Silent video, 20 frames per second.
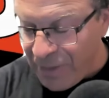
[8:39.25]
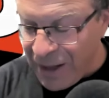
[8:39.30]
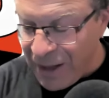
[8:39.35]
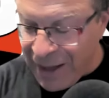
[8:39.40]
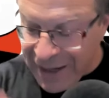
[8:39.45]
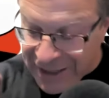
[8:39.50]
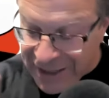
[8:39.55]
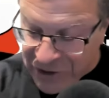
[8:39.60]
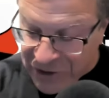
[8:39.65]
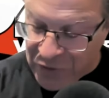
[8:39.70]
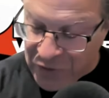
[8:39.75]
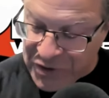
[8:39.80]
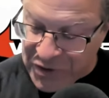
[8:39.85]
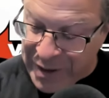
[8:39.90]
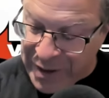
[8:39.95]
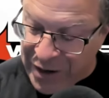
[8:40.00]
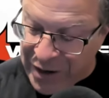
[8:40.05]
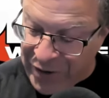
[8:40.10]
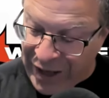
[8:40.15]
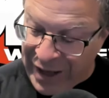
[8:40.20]
against
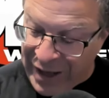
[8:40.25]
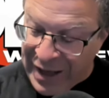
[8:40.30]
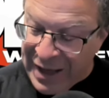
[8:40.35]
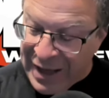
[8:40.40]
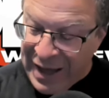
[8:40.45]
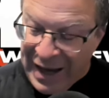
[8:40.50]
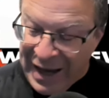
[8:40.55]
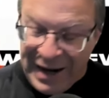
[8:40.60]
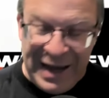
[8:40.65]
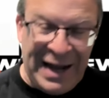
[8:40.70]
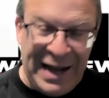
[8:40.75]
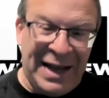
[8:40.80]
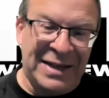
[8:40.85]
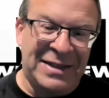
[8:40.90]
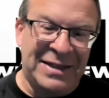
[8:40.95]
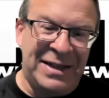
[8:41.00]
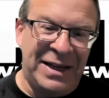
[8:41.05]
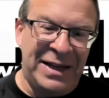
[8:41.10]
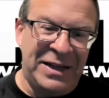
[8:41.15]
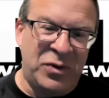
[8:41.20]
Rosemary and
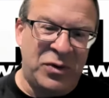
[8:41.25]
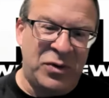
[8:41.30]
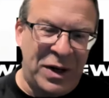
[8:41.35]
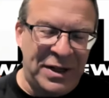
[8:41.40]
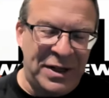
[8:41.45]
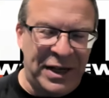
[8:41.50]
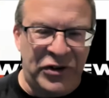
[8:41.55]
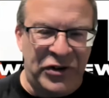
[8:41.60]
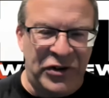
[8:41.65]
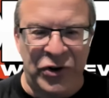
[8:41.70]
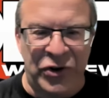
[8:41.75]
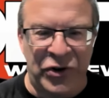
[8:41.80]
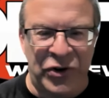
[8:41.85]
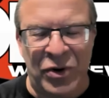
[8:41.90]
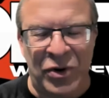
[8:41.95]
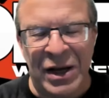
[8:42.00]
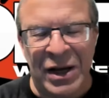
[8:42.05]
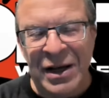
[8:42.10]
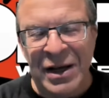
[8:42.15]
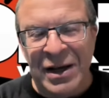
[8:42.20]
NXT's Wendy
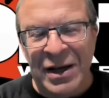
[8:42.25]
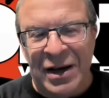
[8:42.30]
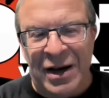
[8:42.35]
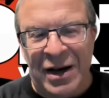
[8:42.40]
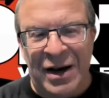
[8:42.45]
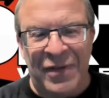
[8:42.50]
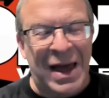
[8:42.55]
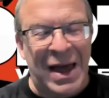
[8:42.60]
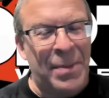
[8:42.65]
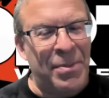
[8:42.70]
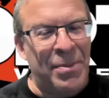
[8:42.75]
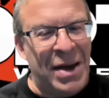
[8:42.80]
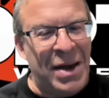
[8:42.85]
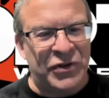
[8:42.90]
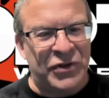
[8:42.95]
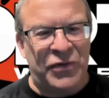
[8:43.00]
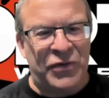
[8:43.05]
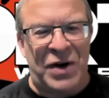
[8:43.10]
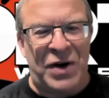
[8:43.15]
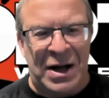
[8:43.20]
Chu. That
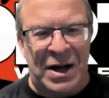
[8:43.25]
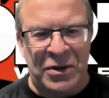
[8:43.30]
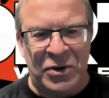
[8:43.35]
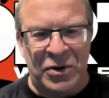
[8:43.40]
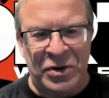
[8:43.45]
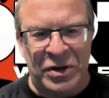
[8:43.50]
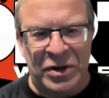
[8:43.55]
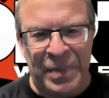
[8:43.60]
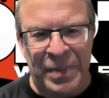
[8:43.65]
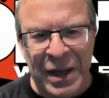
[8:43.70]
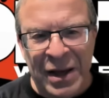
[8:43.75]
match followed.